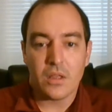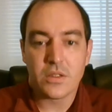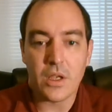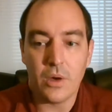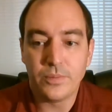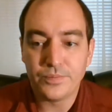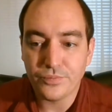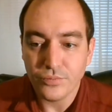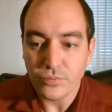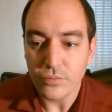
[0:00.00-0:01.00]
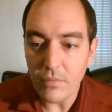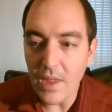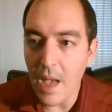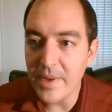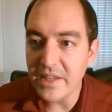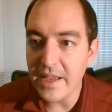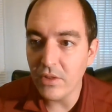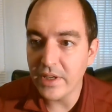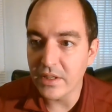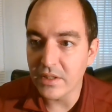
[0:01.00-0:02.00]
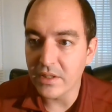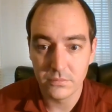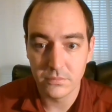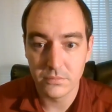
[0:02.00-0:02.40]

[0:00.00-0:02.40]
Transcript: So I'm going to take a look at two things.